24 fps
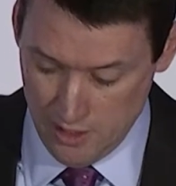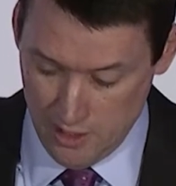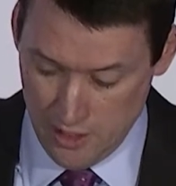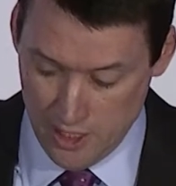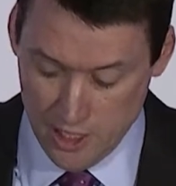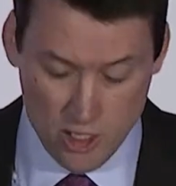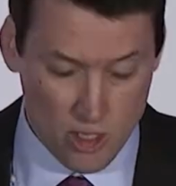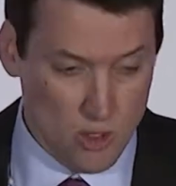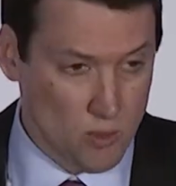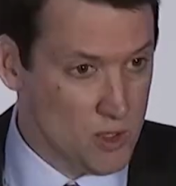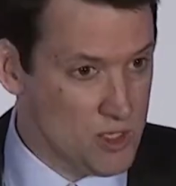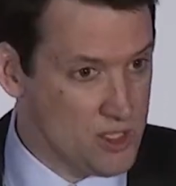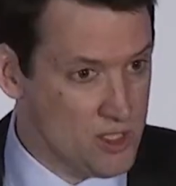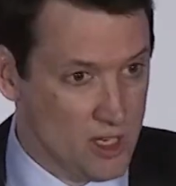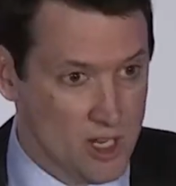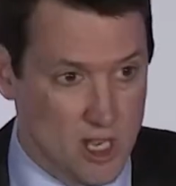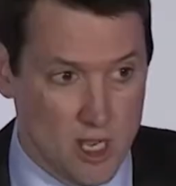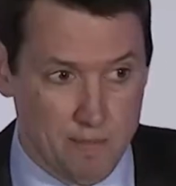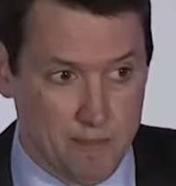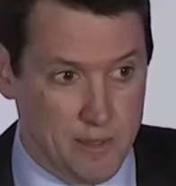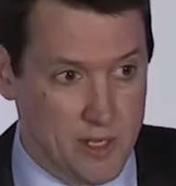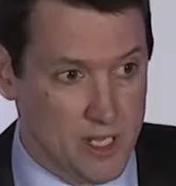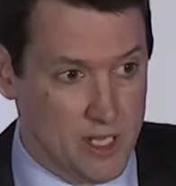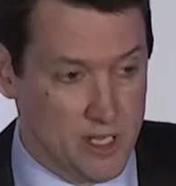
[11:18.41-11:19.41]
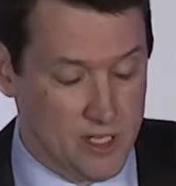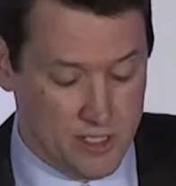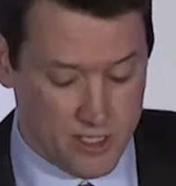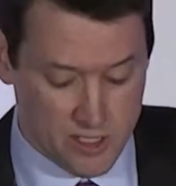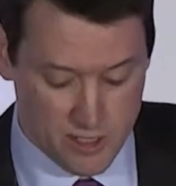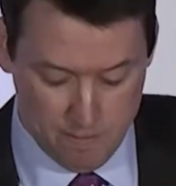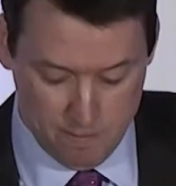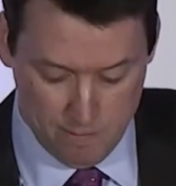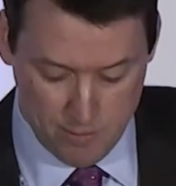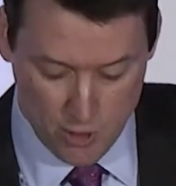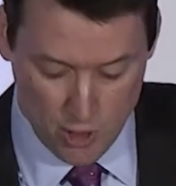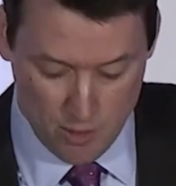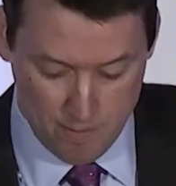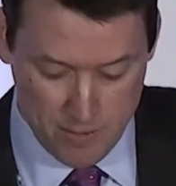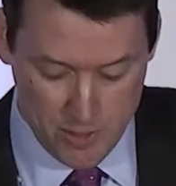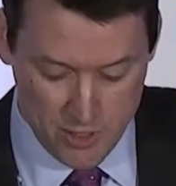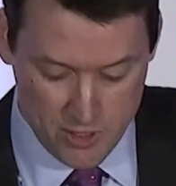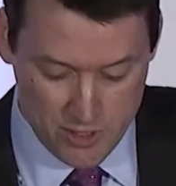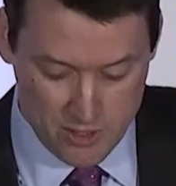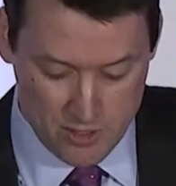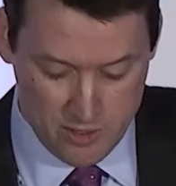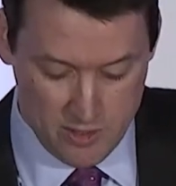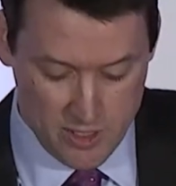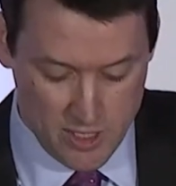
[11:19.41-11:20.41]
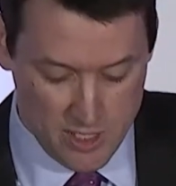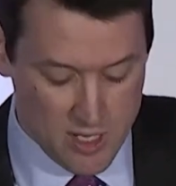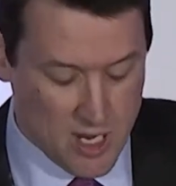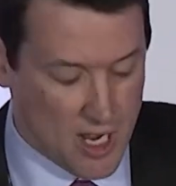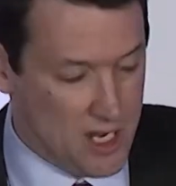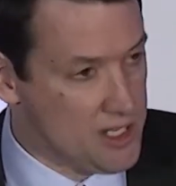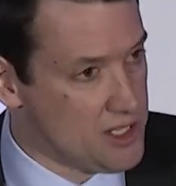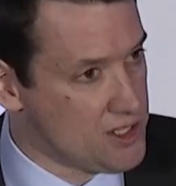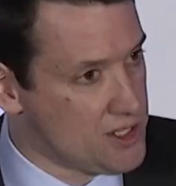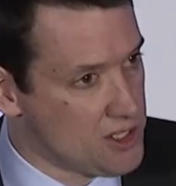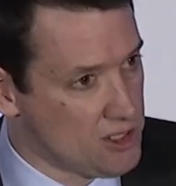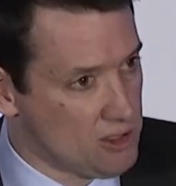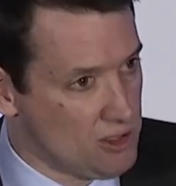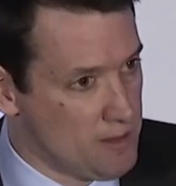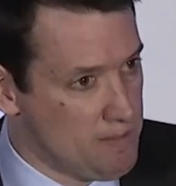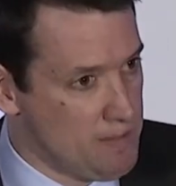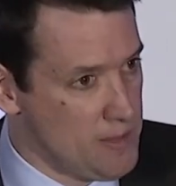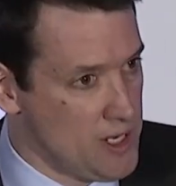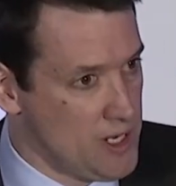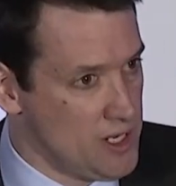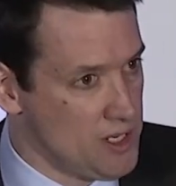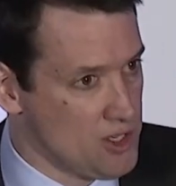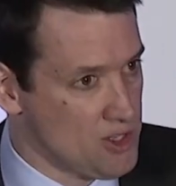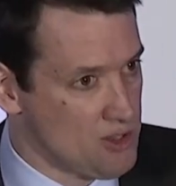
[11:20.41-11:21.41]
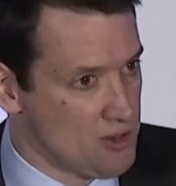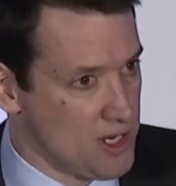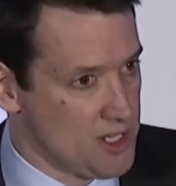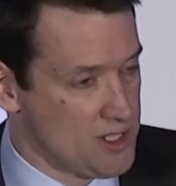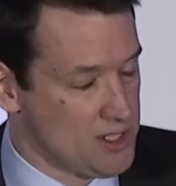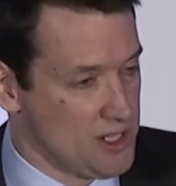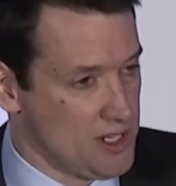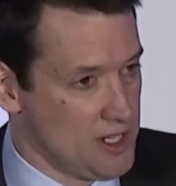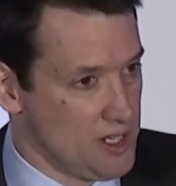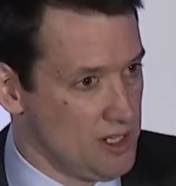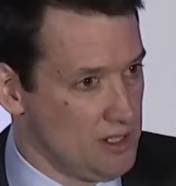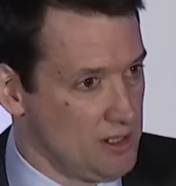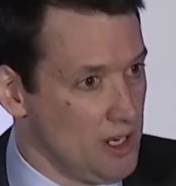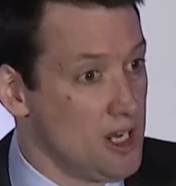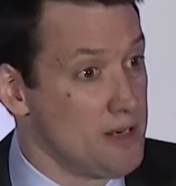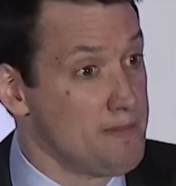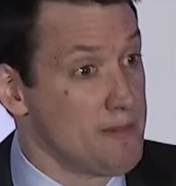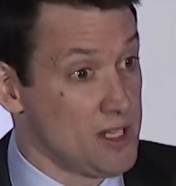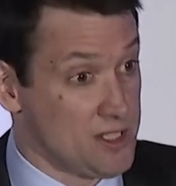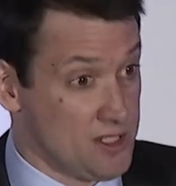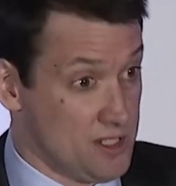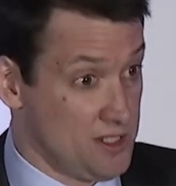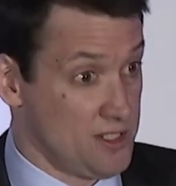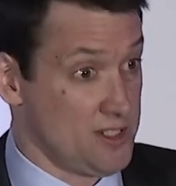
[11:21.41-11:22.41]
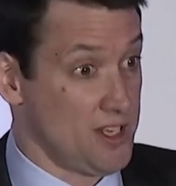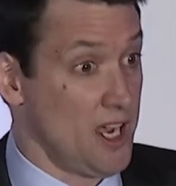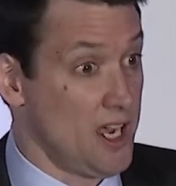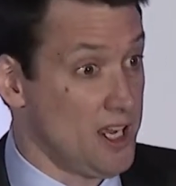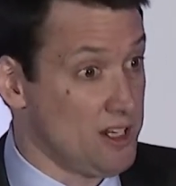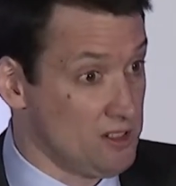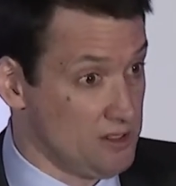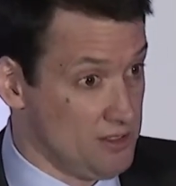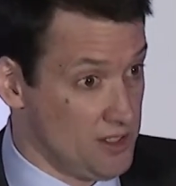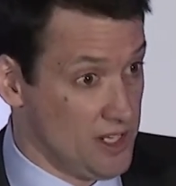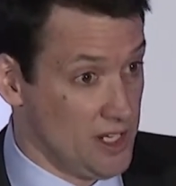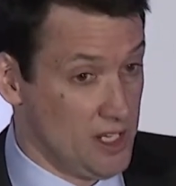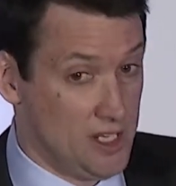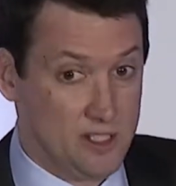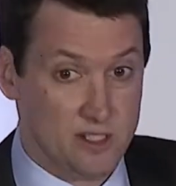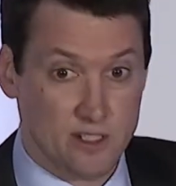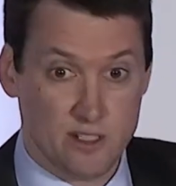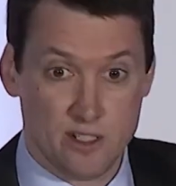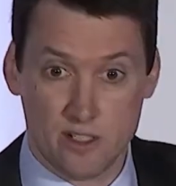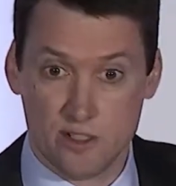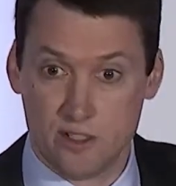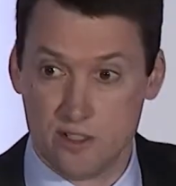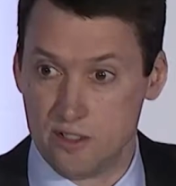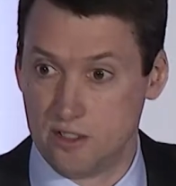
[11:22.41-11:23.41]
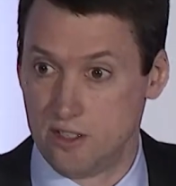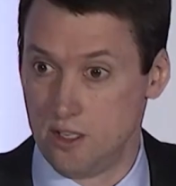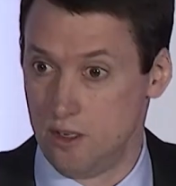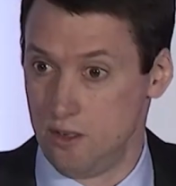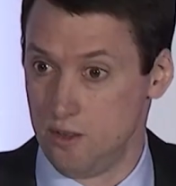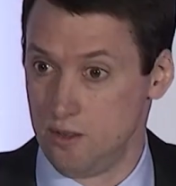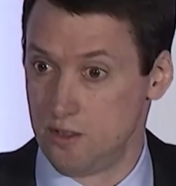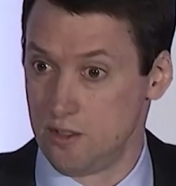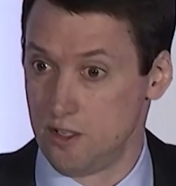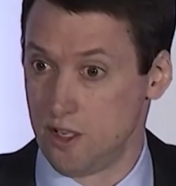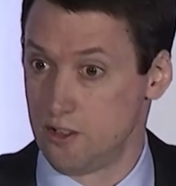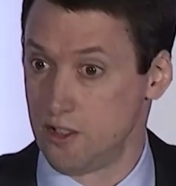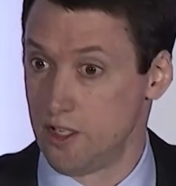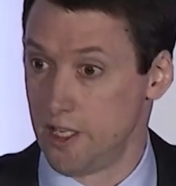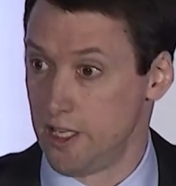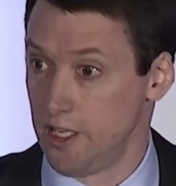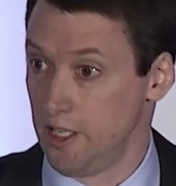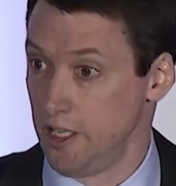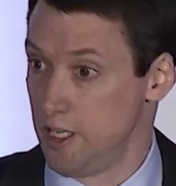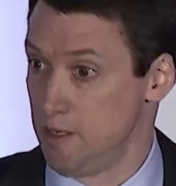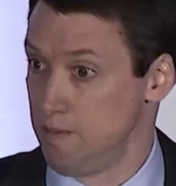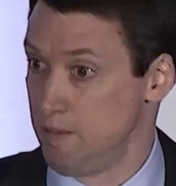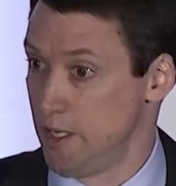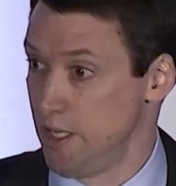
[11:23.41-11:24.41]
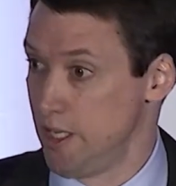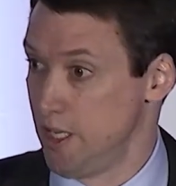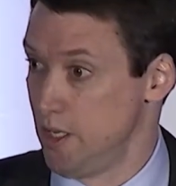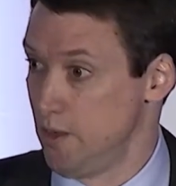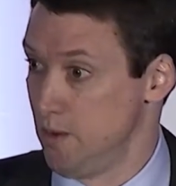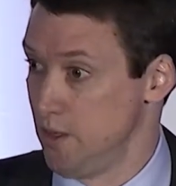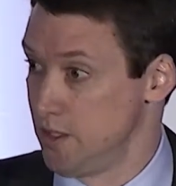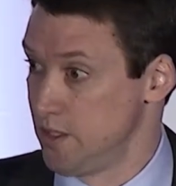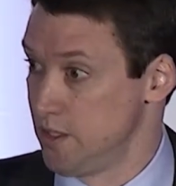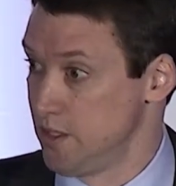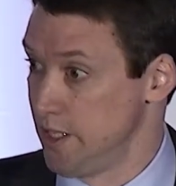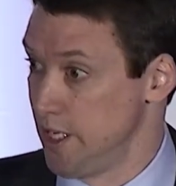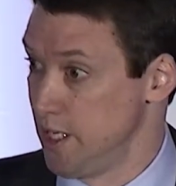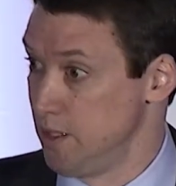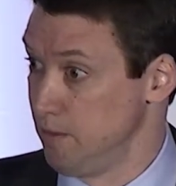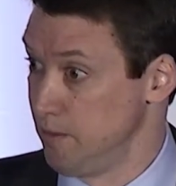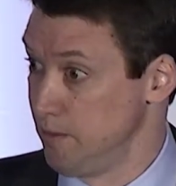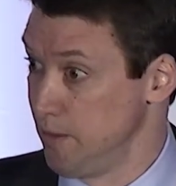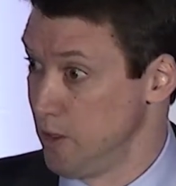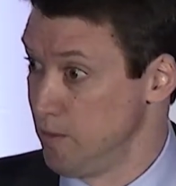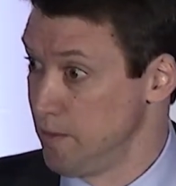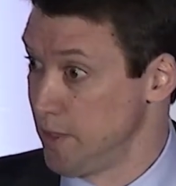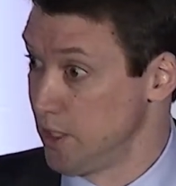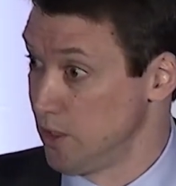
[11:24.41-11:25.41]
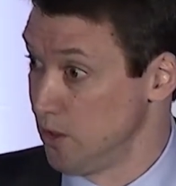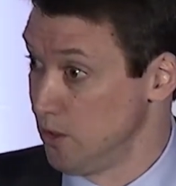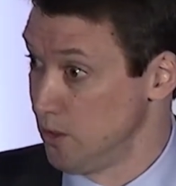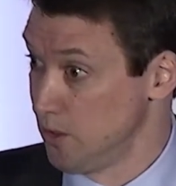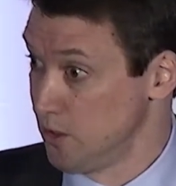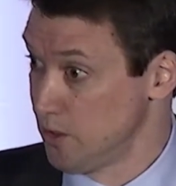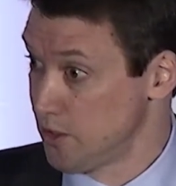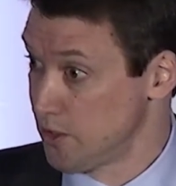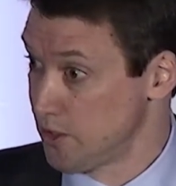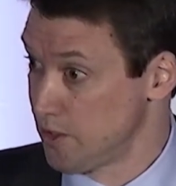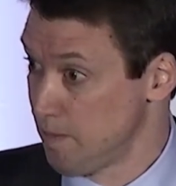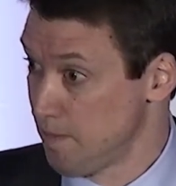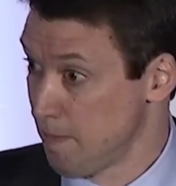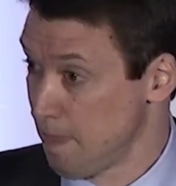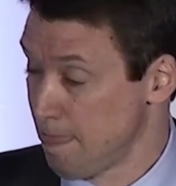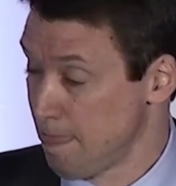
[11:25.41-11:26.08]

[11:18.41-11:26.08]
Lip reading: In other words, the company's purpose did not necessarily mean addressing unmet societal needs, such as those articulated by the UN Sustainable Development Goals.